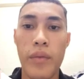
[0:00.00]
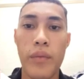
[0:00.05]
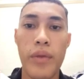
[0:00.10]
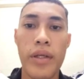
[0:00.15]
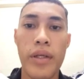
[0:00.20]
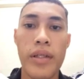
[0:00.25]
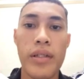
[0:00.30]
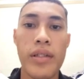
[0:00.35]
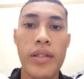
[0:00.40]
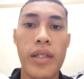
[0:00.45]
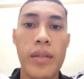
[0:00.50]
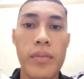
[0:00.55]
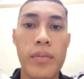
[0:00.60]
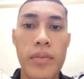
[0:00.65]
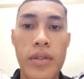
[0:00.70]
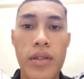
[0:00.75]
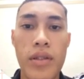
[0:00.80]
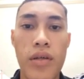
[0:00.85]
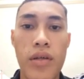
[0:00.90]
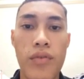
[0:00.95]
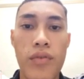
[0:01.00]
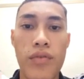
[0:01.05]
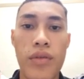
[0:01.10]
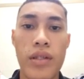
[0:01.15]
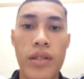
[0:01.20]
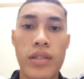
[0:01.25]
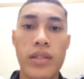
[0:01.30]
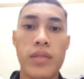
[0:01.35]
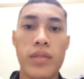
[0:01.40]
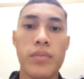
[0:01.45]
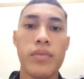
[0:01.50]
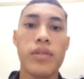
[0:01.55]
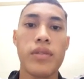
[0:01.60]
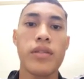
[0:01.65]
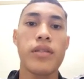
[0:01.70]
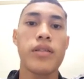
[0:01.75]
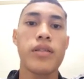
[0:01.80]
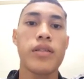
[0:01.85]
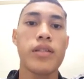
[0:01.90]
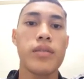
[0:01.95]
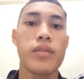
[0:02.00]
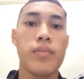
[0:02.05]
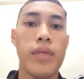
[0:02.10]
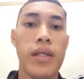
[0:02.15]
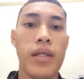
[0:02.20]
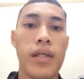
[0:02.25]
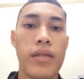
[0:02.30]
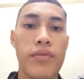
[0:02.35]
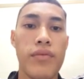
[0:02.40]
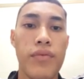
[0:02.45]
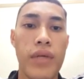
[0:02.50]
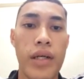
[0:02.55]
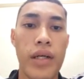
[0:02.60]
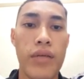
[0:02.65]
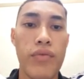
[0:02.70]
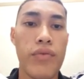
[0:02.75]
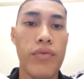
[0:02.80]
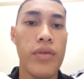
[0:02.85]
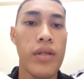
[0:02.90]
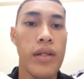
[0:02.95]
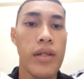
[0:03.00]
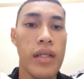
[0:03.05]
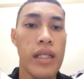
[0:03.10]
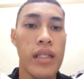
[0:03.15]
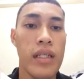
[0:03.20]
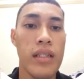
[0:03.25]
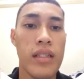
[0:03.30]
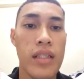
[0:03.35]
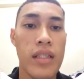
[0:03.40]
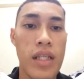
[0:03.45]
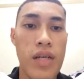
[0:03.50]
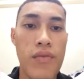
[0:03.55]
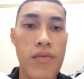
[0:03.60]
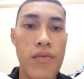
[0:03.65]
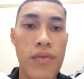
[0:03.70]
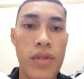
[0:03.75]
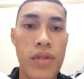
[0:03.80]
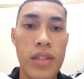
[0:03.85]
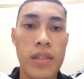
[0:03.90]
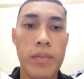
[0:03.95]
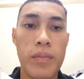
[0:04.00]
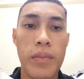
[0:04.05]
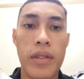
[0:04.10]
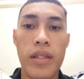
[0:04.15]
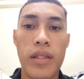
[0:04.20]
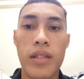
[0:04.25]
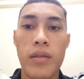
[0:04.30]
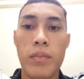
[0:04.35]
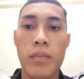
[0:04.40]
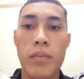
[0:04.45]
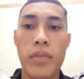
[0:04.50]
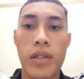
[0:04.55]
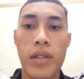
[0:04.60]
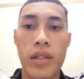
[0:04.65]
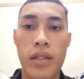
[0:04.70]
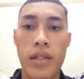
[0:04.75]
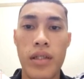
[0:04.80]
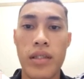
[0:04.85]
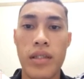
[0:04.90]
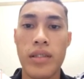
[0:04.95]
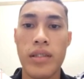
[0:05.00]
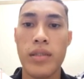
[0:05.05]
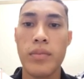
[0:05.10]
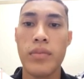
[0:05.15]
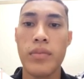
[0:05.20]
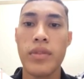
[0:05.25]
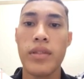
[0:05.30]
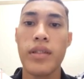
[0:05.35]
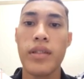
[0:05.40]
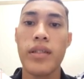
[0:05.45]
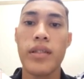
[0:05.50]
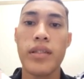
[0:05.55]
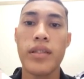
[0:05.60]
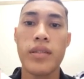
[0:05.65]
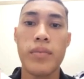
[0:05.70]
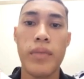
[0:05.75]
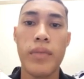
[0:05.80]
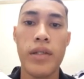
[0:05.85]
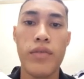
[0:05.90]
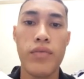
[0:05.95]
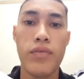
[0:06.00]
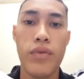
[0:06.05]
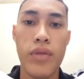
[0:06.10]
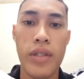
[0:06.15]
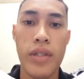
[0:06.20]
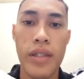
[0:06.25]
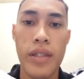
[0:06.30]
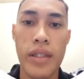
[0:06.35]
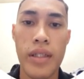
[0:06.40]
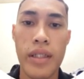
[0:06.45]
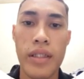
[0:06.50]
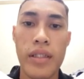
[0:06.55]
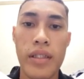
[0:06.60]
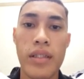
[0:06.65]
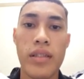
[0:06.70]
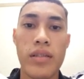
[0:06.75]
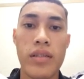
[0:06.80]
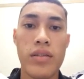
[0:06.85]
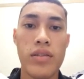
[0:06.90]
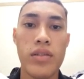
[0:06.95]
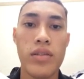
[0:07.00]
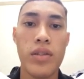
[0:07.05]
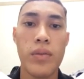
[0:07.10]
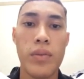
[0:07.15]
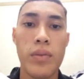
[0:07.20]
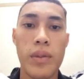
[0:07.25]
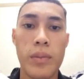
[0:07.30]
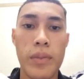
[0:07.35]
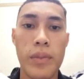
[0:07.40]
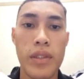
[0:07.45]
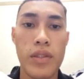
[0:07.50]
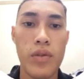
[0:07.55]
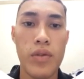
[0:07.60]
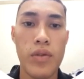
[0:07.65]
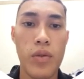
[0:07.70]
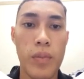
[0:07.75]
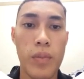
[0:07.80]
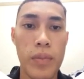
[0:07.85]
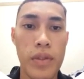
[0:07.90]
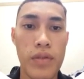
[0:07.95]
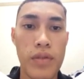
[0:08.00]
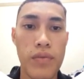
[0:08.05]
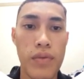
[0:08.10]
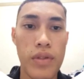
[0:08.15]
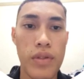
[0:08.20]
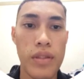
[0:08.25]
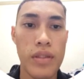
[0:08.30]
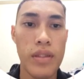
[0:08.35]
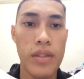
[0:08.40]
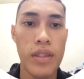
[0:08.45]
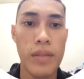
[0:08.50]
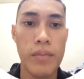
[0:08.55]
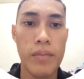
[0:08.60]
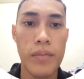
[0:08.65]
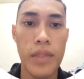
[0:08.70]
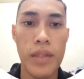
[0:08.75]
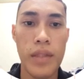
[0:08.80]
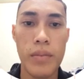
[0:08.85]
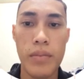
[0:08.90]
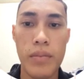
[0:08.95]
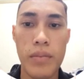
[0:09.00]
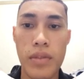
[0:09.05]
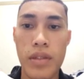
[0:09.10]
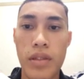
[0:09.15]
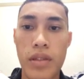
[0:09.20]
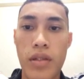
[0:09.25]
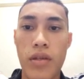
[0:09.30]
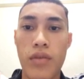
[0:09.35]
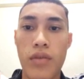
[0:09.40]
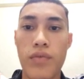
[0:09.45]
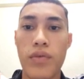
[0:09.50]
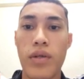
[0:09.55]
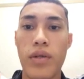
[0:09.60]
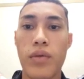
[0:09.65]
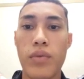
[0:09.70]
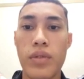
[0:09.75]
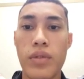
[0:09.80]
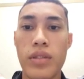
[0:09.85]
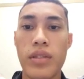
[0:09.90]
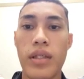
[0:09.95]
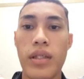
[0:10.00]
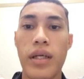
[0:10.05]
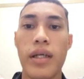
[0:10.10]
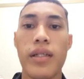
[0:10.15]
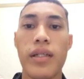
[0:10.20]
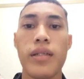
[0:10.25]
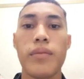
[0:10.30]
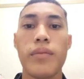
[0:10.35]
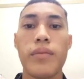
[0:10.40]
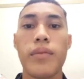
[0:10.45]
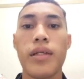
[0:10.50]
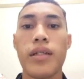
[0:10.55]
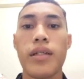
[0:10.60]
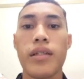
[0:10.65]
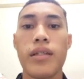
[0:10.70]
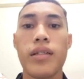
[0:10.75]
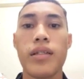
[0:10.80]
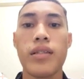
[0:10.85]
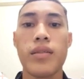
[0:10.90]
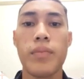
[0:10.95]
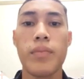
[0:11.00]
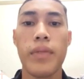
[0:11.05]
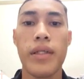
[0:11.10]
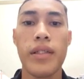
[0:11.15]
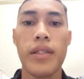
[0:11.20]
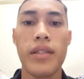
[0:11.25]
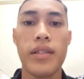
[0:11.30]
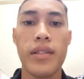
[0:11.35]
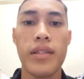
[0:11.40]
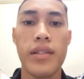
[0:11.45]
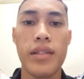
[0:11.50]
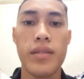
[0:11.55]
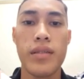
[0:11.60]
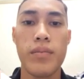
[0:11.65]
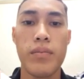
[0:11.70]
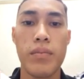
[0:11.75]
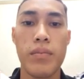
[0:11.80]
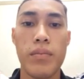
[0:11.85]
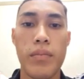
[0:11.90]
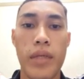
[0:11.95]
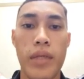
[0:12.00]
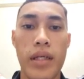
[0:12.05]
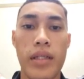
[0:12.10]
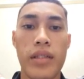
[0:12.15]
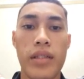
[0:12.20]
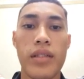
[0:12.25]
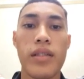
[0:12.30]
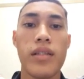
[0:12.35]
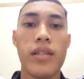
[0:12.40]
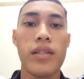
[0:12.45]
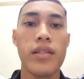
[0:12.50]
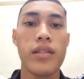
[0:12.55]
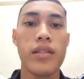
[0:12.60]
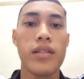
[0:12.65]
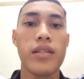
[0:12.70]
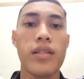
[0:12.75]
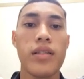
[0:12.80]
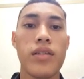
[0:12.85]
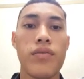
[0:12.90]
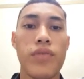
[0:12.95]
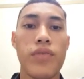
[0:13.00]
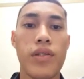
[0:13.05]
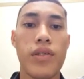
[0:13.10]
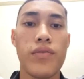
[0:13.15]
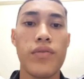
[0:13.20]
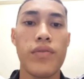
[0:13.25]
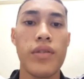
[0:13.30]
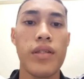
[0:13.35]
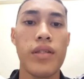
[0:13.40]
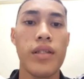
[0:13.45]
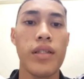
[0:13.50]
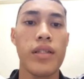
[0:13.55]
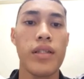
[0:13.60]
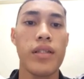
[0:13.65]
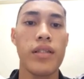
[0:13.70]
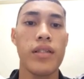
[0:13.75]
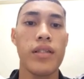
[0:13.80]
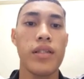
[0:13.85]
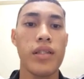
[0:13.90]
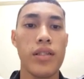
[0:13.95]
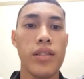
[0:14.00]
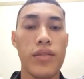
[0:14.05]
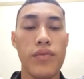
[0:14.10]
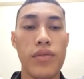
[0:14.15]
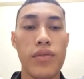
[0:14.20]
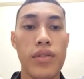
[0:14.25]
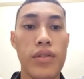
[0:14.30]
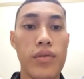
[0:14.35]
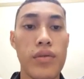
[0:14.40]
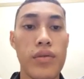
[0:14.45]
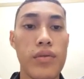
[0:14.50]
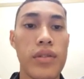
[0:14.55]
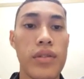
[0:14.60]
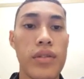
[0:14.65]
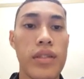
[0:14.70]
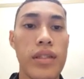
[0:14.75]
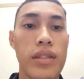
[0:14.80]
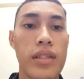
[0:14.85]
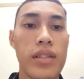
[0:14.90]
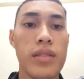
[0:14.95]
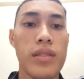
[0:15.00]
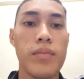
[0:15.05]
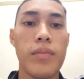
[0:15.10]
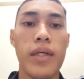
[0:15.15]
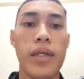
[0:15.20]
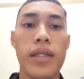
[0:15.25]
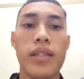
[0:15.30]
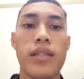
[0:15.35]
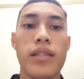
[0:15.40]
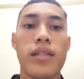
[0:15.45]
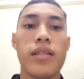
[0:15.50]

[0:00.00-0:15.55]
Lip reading: when the number of customers increased by 5, the average spending per customer increased by 4 ringgit. The shop remains open for the same number of hours and the marketing spend increased by 35 ringgit. The revenue increased by